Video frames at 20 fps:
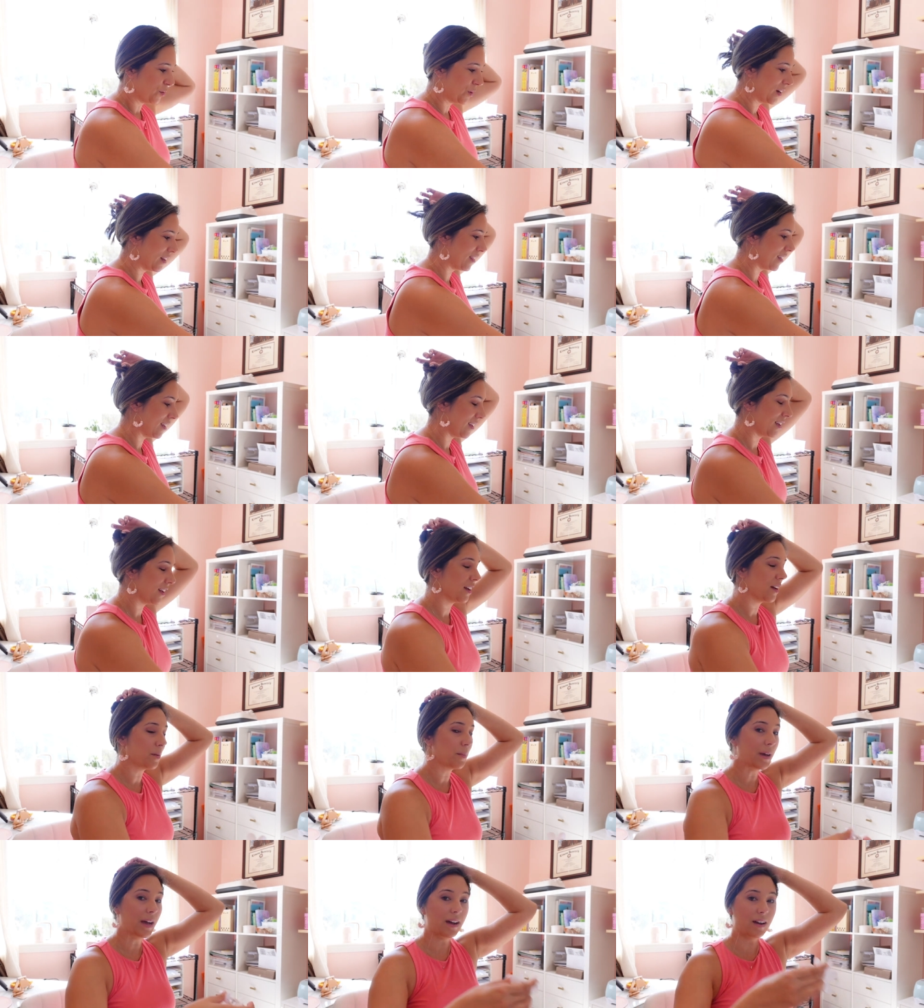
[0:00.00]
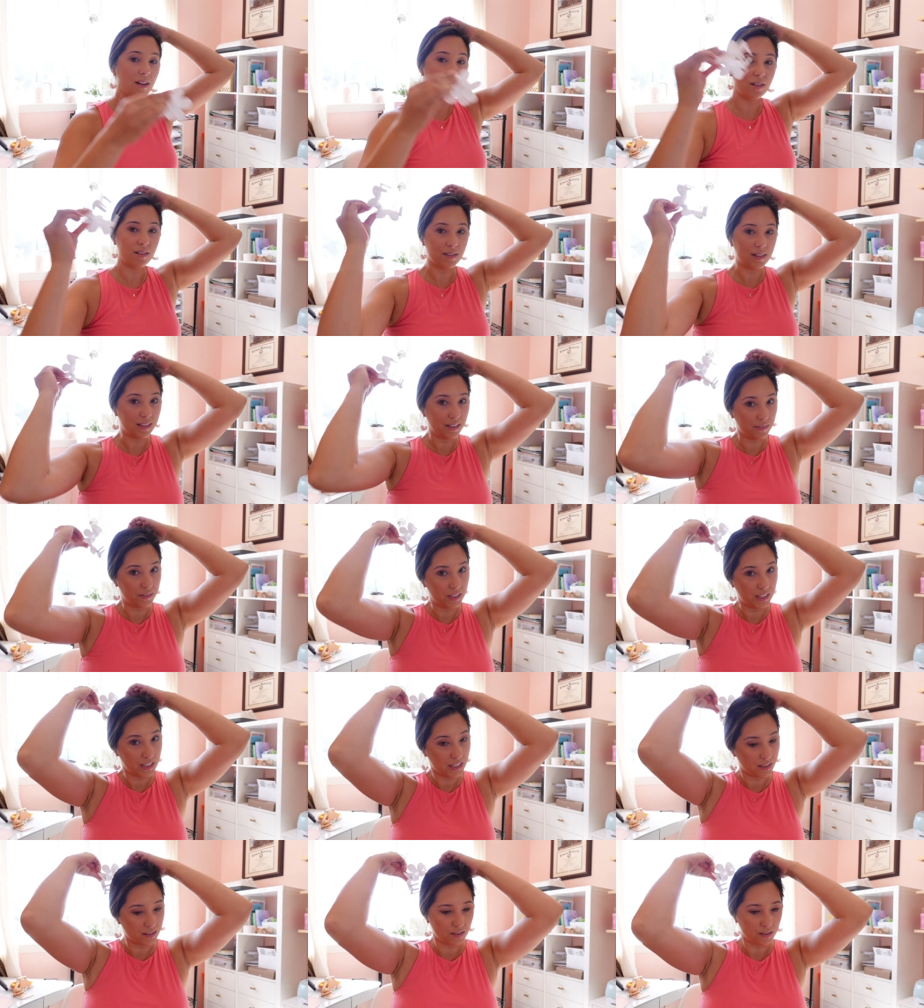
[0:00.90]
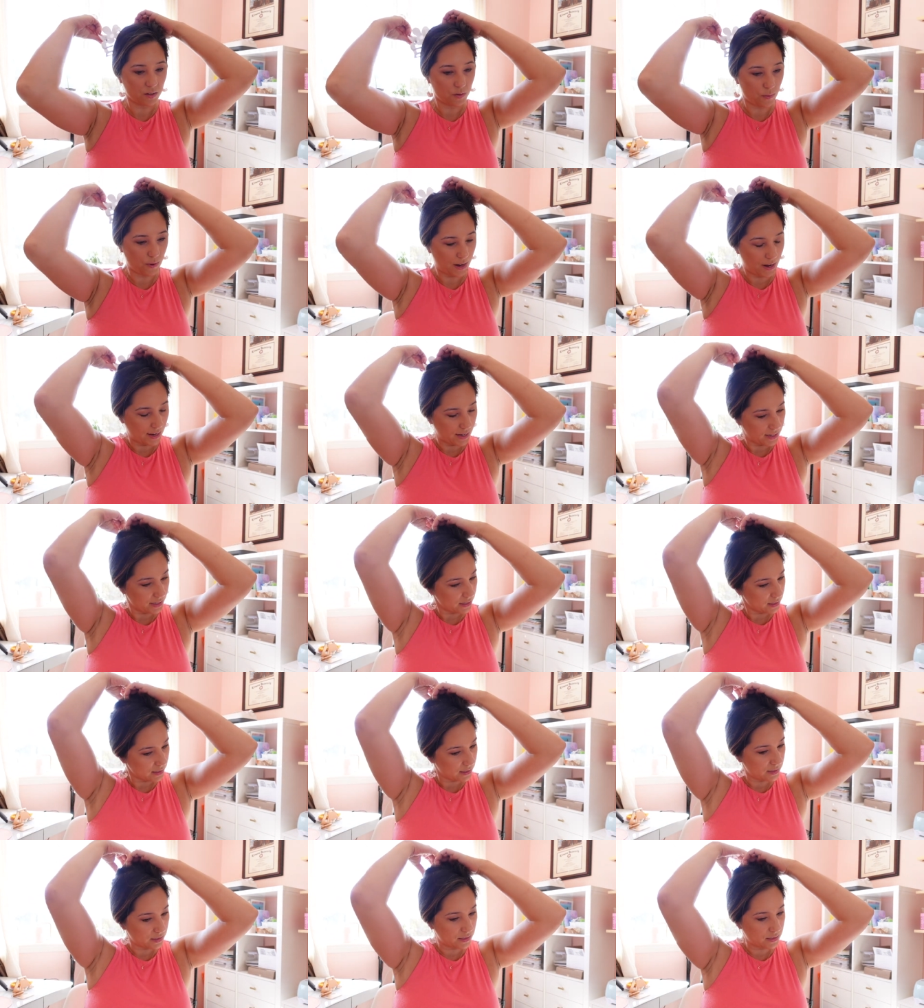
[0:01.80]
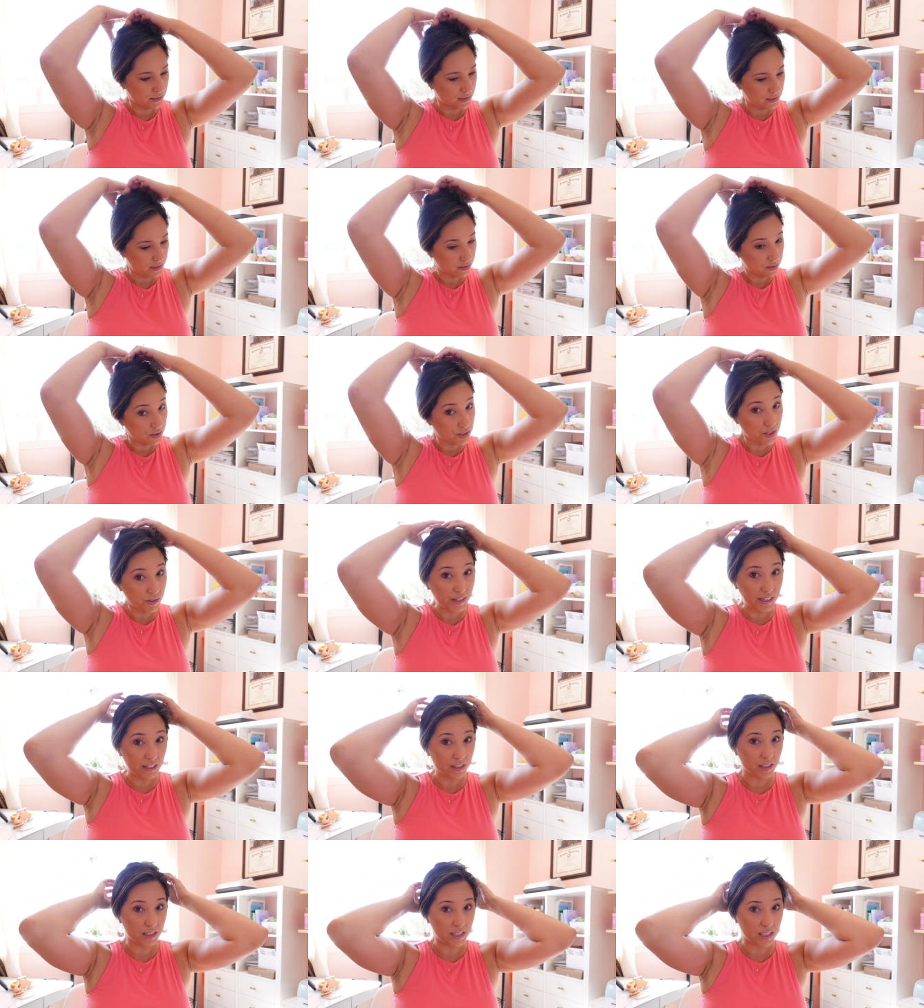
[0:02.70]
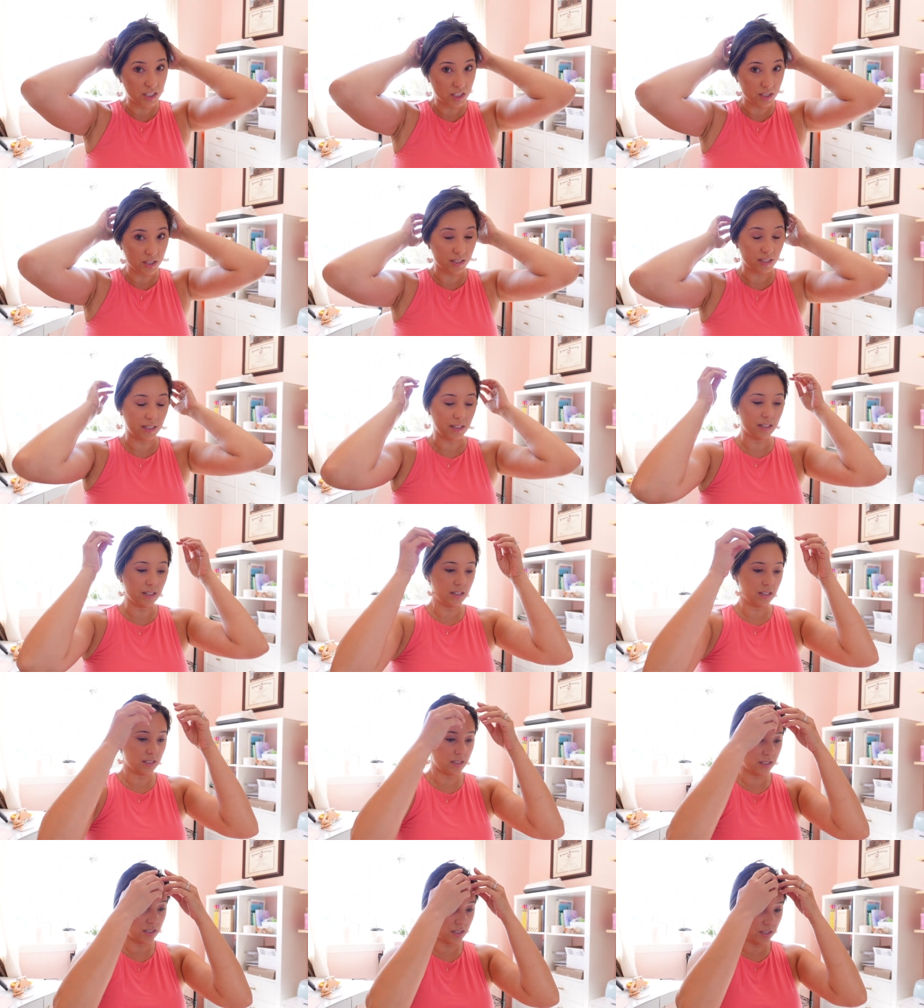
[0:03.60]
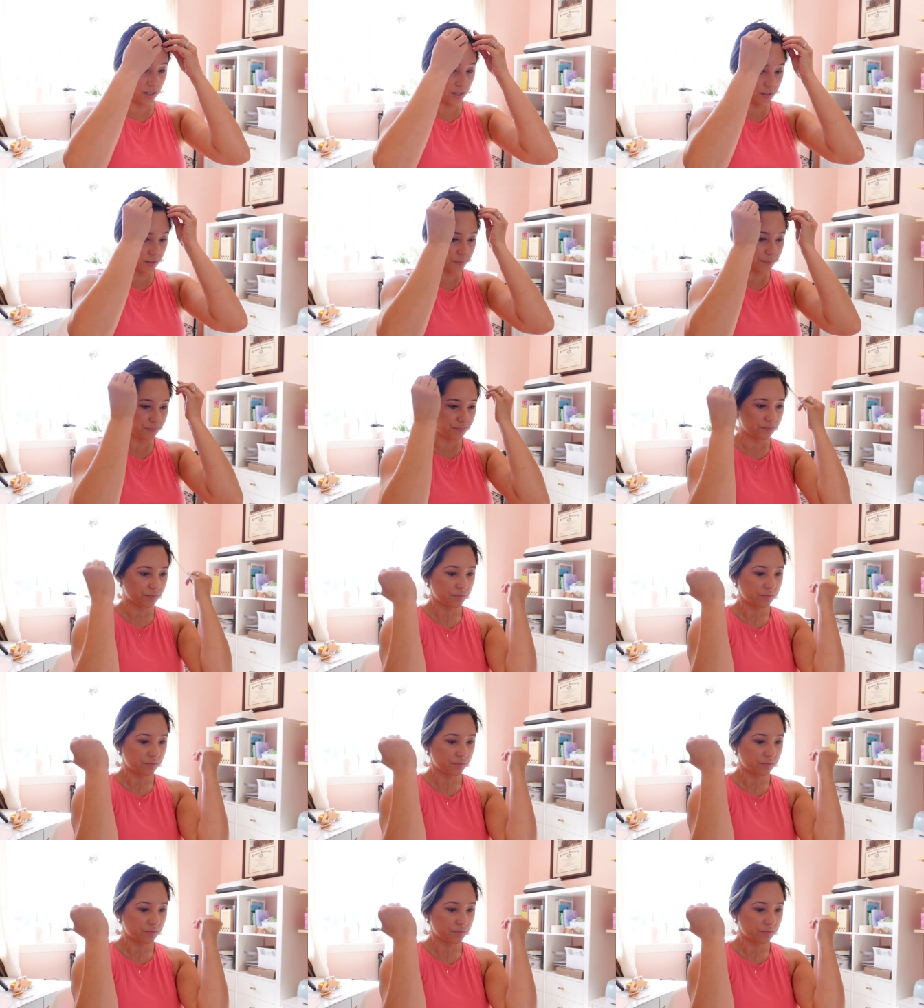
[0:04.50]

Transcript: One thing about living here in Hawaii is there's no air conditioning and so